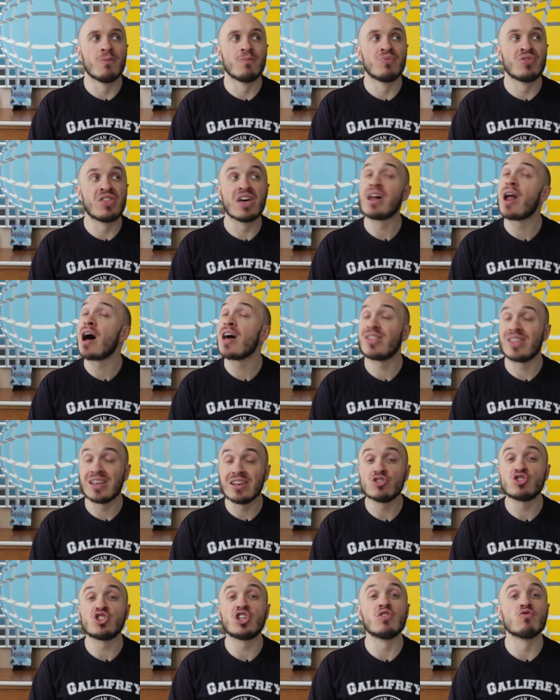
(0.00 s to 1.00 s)
that I
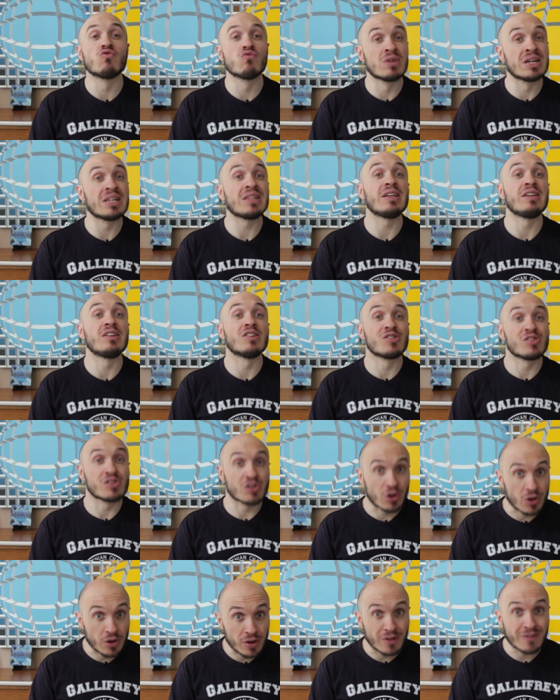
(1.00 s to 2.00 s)
think she really
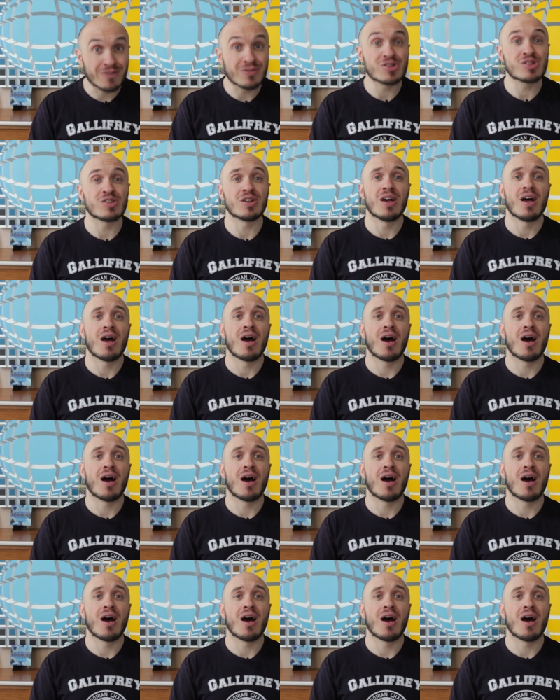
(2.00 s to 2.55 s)
deserves